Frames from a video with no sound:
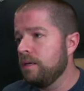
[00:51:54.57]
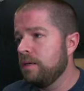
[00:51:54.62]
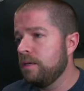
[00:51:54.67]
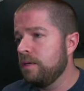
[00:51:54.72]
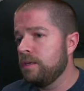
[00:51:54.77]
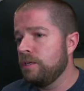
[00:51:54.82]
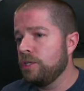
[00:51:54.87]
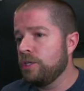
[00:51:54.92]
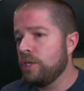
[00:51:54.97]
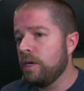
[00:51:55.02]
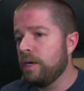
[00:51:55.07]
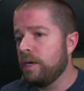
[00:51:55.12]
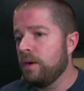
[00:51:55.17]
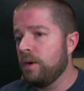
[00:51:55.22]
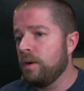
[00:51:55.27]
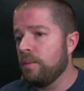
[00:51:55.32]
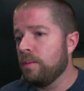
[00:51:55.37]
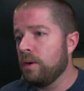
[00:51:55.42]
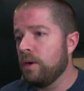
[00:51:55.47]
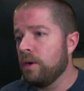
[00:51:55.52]
Shining
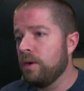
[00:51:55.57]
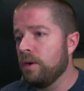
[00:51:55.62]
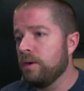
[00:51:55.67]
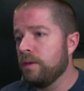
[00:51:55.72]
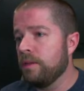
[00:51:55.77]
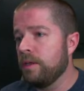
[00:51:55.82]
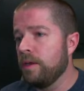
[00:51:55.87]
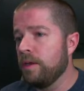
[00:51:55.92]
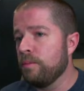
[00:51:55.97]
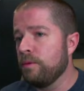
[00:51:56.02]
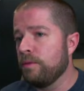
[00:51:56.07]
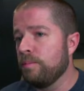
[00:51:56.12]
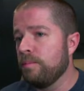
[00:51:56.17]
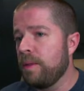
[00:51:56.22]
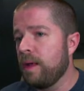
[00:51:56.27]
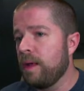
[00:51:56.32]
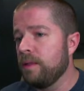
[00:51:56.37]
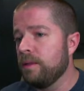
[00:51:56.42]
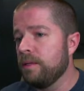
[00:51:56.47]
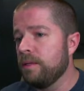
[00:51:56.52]
Armor onto the Embereth
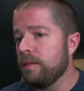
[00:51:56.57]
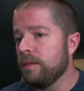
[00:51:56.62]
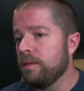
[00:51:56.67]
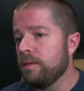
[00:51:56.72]
Paladin.